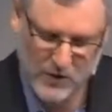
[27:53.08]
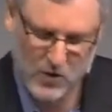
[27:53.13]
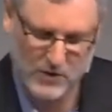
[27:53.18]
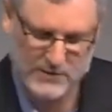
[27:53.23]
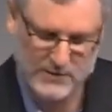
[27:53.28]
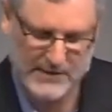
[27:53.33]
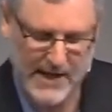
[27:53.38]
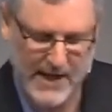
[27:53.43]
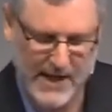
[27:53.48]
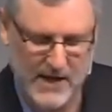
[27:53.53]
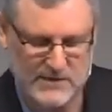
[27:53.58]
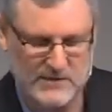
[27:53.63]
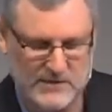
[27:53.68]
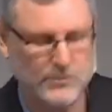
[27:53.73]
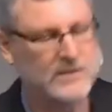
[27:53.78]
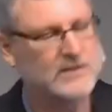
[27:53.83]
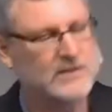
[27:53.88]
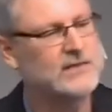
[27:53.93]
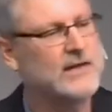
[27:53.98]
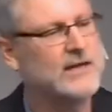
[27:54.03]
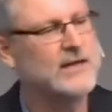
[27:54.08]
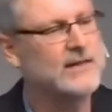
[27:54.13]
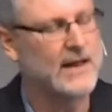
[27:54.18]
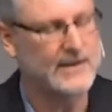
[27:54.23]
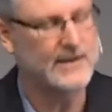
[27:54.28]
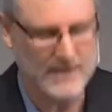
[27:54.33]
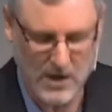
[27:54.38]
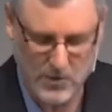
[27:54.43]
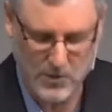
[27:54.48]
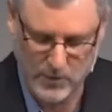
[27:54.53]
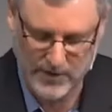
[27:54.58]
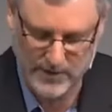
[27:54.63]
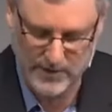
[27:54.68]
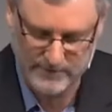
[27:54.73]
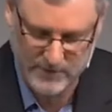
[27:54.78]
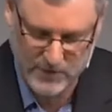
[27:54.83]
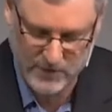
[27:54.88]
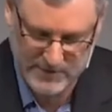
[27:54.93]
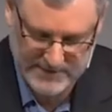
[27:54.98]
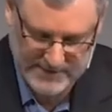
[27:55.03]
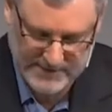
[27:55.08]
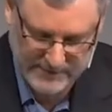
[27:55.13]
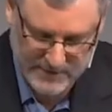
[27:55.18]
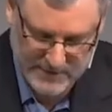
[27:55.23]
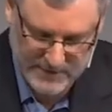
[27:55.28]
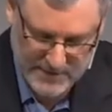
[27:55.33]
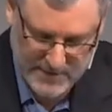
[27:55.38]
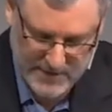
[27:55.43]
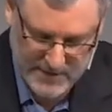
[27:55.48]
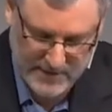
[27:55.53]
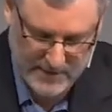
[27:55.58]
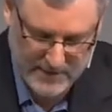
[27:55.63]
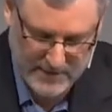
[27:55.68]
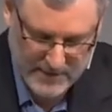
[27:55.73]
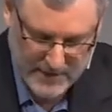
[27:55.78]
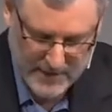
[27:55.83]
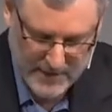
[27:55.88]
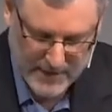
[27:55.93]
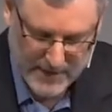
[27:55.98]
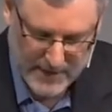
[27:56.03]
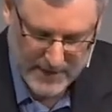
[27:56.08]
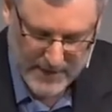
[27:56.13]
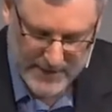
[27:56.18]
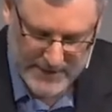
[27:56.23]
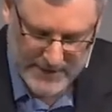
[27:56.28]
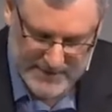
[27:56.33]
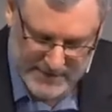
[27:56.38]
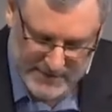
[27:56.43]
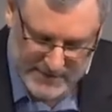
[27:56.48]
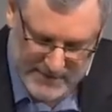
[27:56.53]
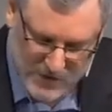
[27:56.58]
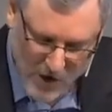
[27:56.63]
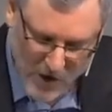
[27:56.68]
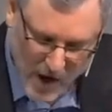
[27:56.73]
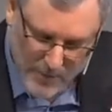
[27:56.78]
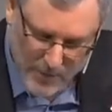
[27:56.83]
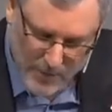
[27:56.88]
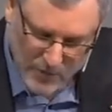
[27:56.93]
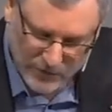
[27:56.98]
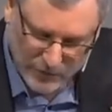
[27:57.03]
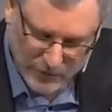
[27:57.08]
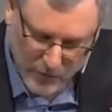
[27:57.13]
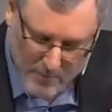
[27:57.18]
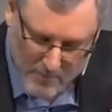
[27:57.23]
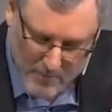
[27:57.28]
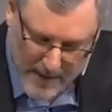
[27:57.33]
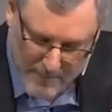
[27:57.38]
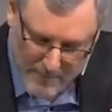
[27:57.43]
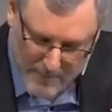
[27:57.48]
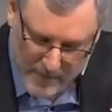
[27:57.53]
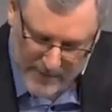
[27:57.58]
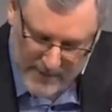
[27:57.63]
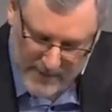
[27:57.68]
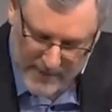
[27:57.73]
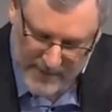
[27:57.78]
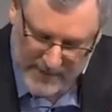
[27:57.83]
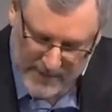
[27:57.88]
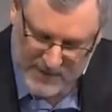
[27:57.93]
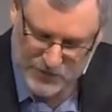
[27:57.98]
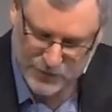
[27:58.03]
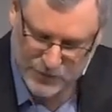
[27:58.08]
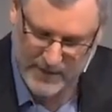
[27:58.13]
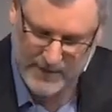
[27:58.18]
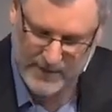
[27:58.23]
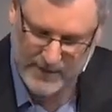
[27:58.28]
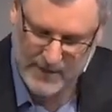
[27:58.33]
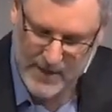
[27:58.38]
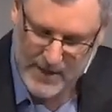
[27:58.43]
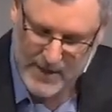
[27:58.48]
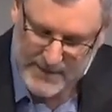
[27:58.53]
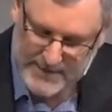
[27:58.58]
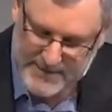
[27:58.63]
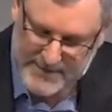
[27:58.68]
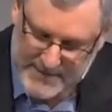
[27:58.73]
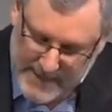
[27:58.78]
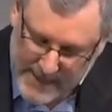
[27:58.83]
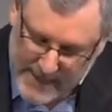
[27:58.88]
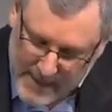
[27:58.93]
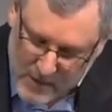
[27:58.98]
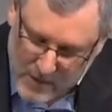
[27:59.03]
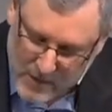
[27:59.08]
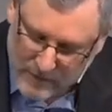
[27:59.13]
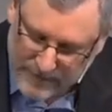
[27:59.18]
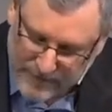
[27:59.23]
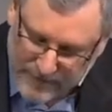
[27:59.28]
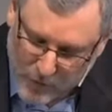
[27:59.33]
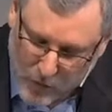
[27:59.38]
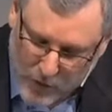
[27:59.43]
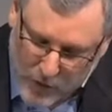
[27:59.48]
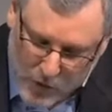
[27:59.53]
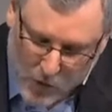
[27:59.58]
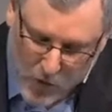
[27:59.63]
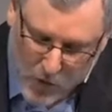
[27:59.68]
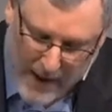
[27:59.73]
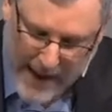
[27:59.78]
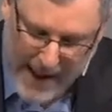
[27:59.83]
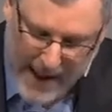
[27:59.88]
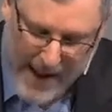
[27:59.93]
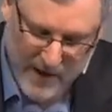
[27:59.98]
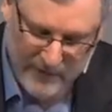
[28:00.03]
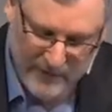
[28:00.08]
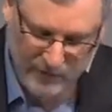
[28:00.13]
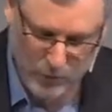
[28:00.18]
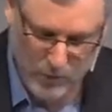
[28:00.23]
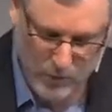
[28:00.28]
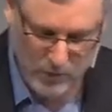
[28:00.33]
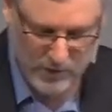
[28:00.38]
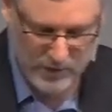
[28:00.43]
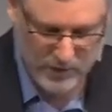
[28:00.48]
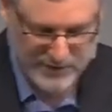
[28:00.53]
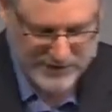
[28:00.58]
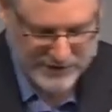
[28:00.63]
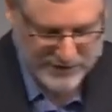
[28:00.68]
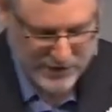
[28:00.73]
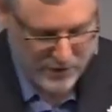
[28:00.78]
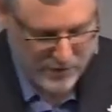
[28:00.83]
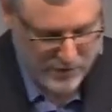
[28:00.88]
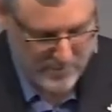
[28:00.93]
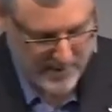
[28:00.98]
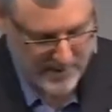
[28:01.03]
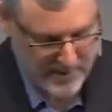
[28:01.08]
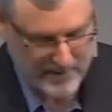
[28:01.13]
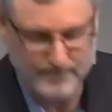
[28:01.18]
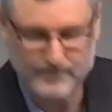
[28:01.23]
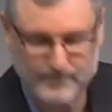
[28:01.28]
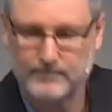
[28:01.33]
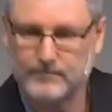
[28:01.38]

God's house. And we see that, don't we, in verse 17. His disciples remembered that it is written, "Zeal for your house will consume me."